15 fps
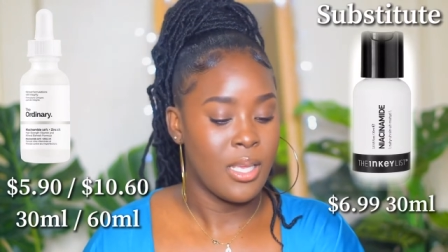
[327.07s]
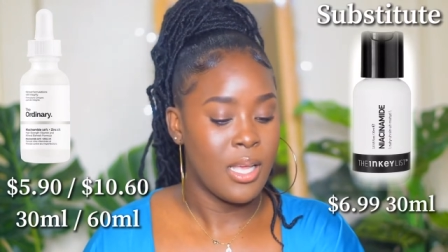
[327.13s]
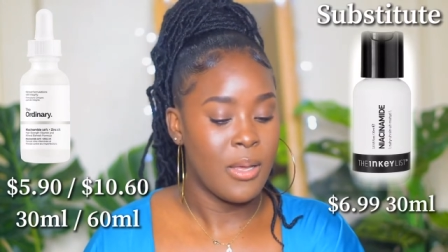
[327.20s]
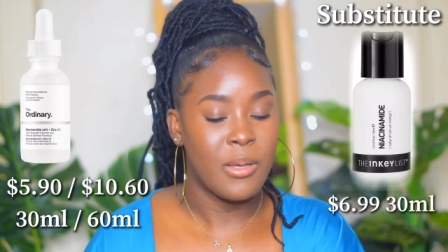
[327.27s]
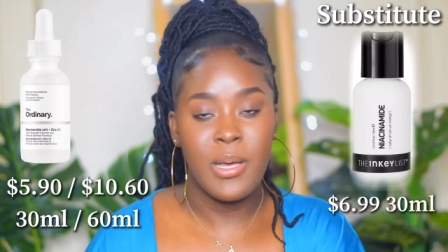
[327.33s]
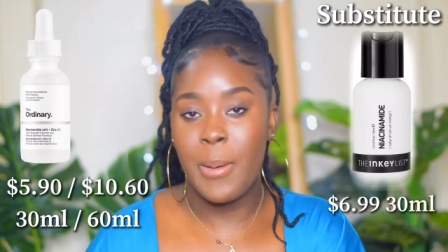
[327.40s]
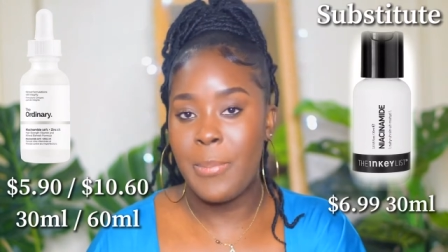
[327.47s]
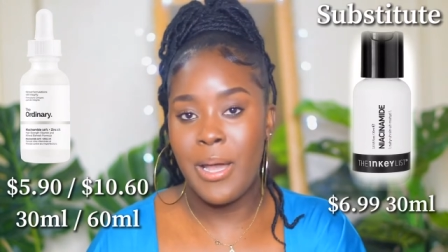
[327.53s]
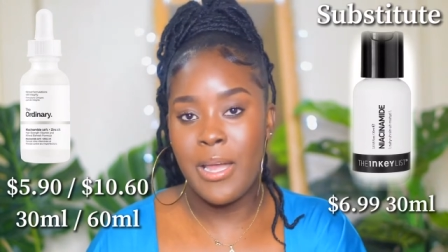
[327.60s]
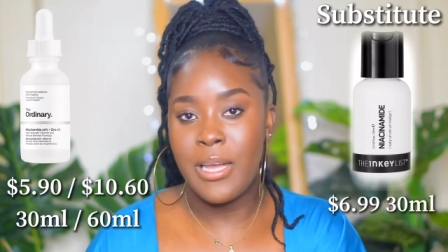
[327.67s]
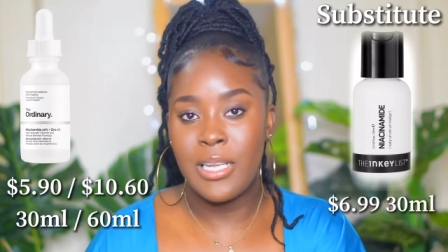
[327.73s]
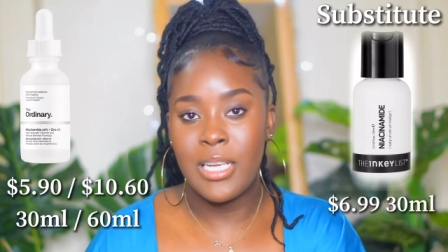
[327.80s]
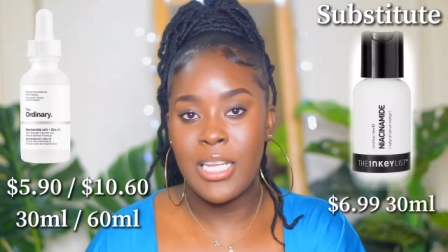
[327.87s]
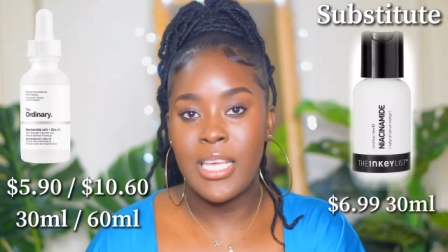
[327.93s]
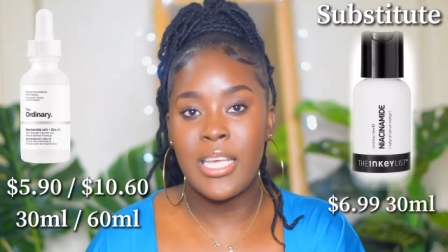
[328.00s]

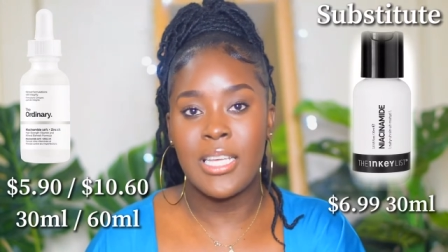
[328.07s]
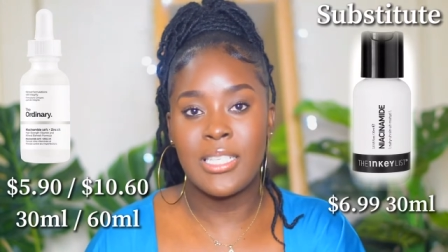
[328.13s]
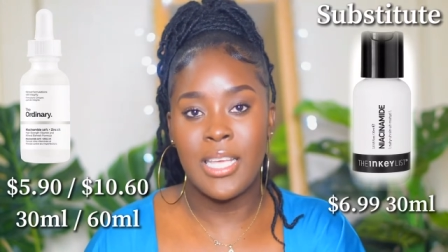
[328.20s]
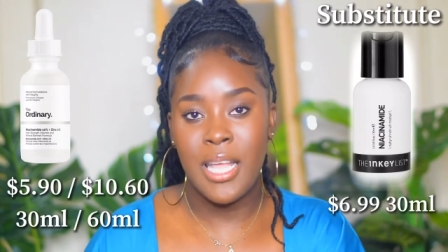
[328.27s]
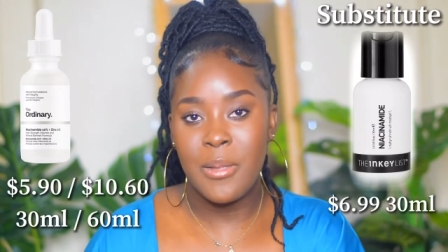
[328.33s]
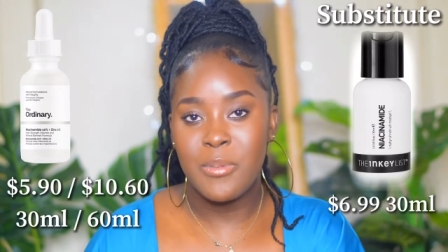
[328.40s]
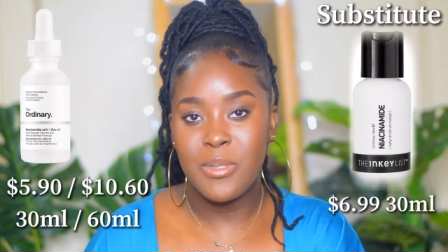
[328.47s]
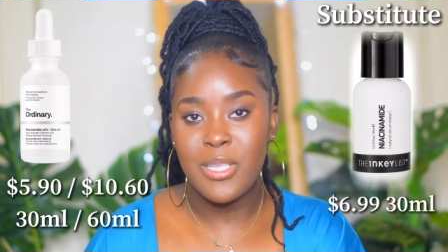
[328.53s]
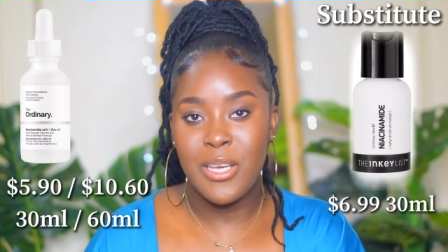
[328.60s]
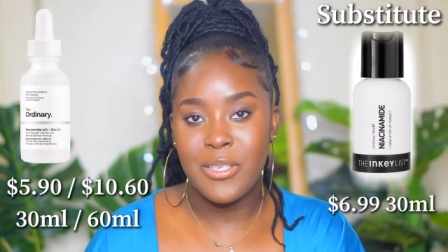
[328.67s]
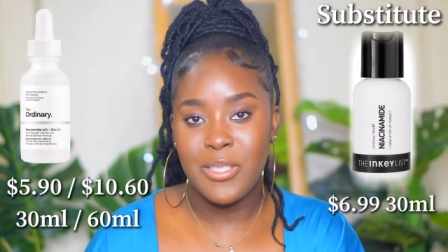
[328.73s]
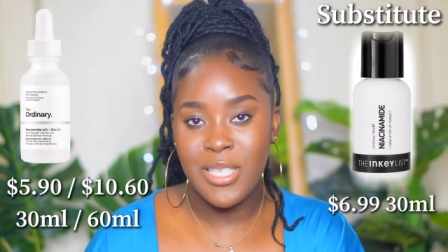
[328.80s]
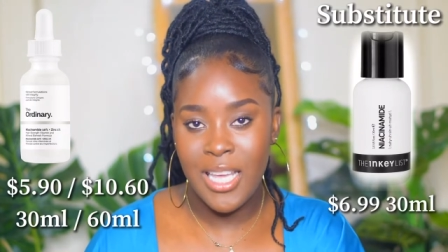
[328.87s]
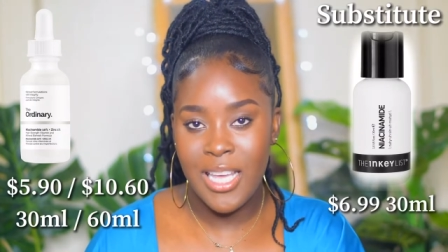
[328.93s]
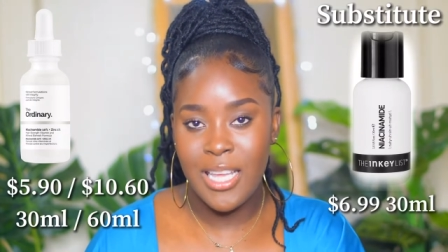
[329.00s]
apparently it helps their
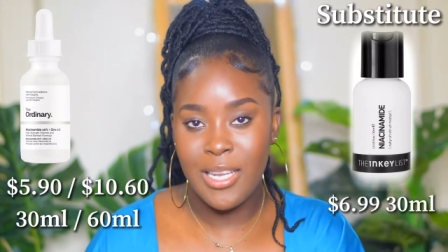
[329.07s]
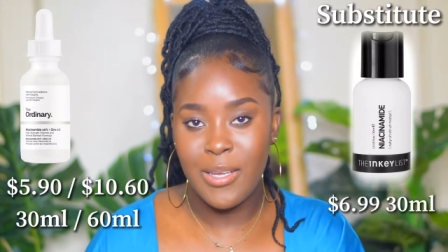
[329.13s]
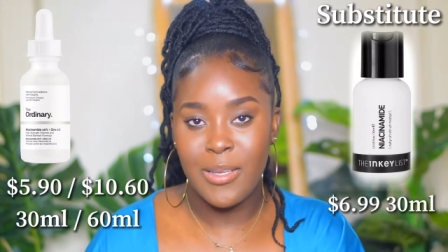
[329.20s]
skin